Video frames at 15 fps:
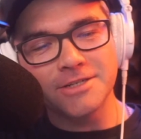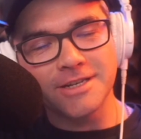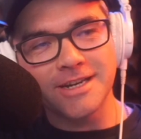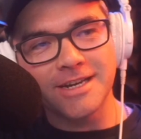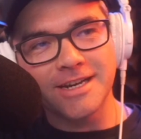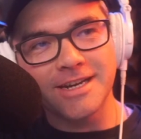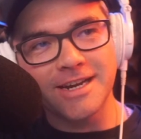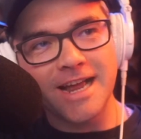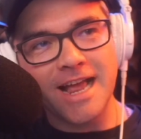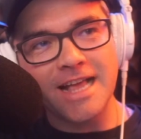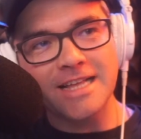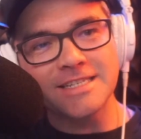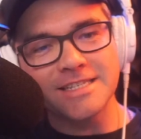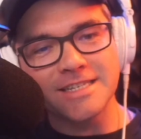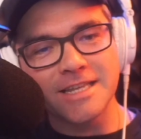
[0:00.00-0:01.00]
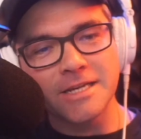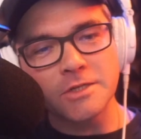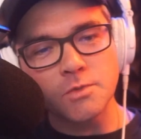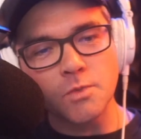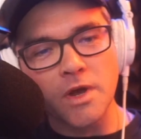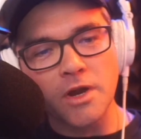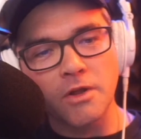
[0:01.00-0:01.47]
as
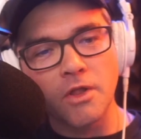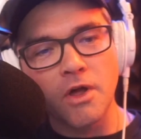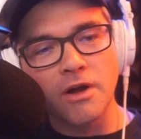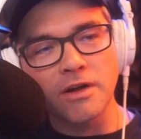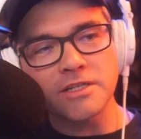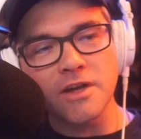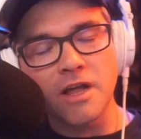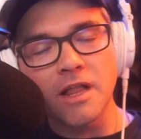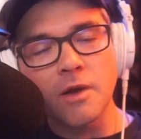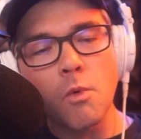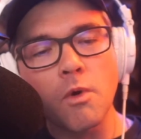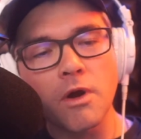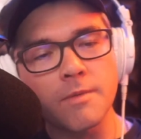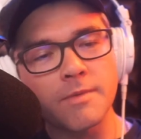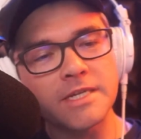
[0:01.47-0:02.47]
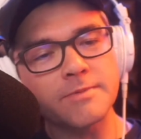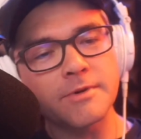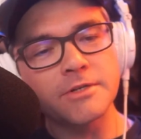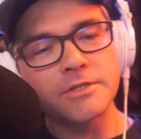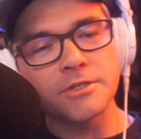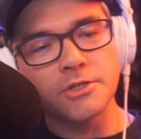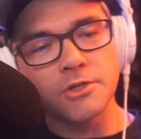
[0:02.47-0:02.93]
things went along, it's kind of like, well, what am I
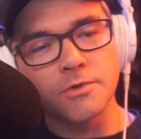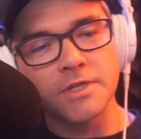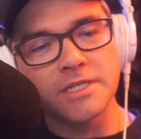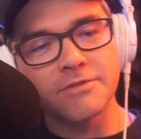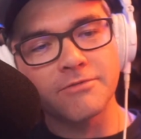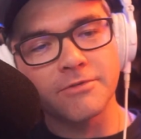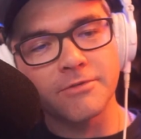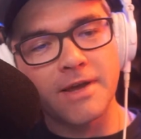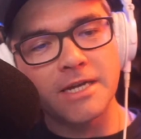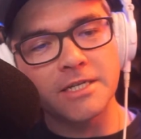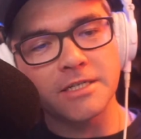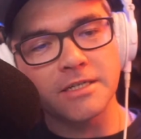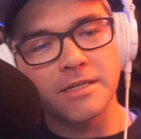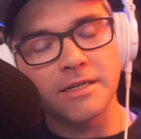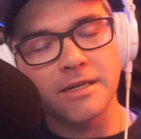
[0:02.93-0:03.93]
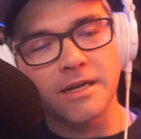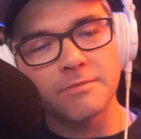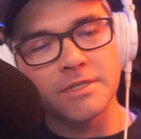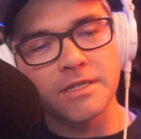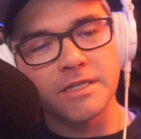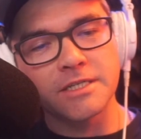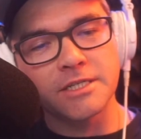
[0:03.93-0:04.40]
supposed to do with this information? And it
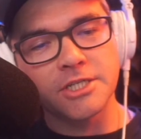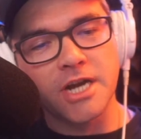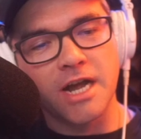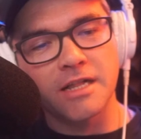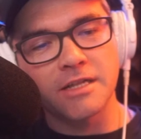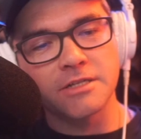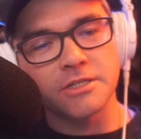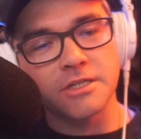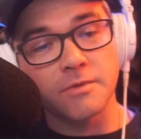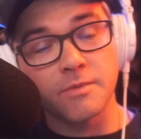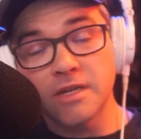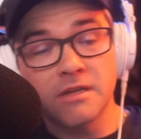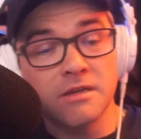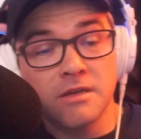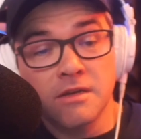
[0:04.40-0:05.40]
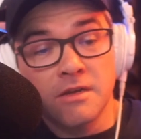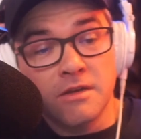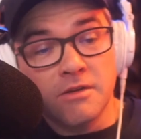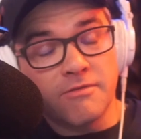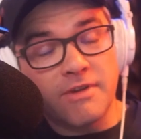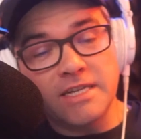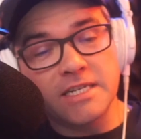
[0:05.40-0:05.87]
comes to this challenge that we
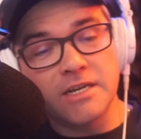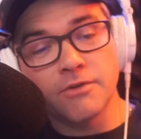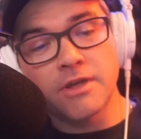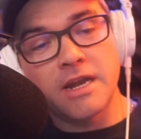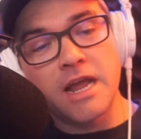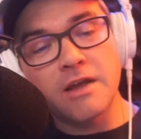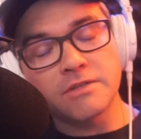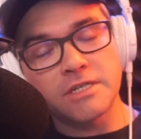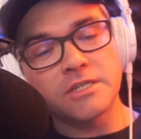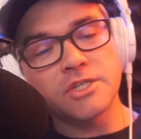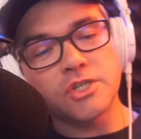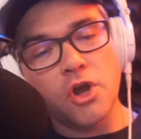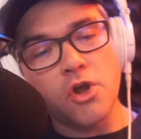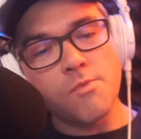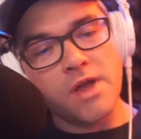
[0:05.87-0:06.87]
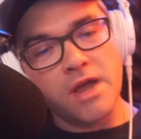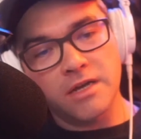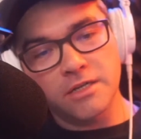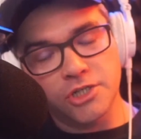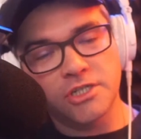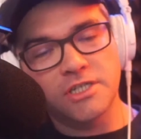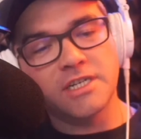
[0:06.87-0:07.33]
face in healthcare now. Is there's so
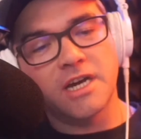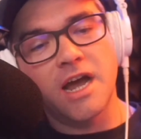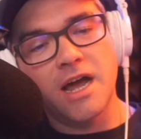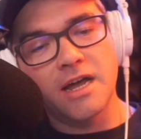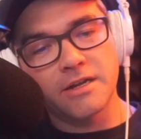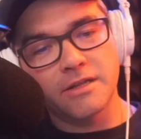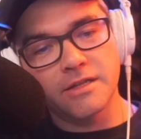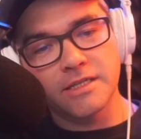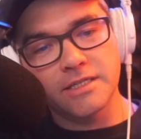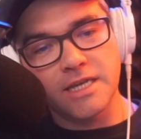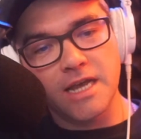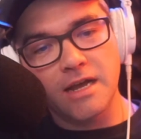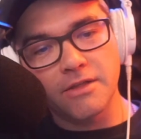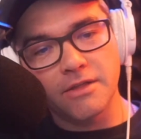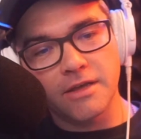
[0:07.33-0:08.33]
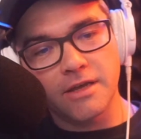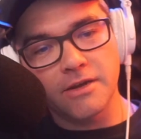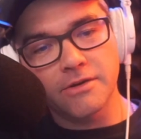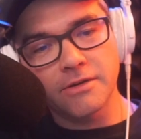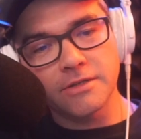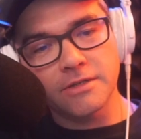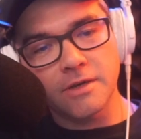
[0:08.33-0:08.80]
much data that's out
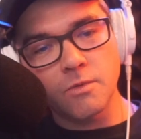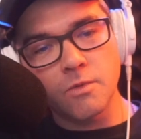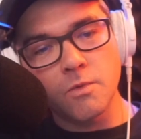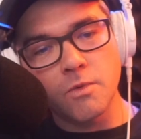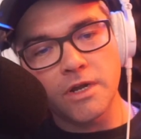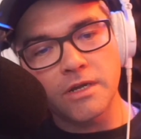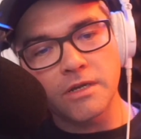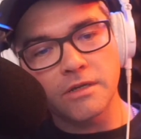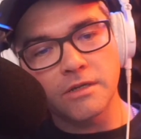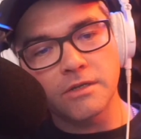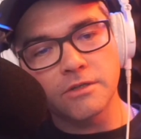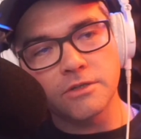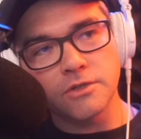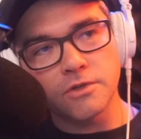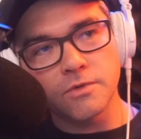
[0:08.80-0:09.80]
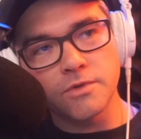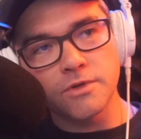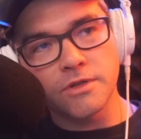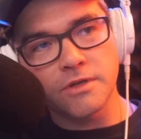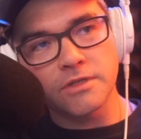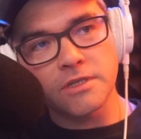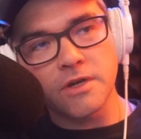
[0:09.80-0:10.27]
there. It's like, well, what do you do with
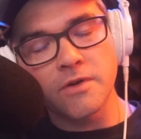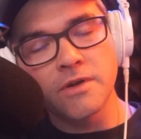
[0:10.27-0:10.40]
it? So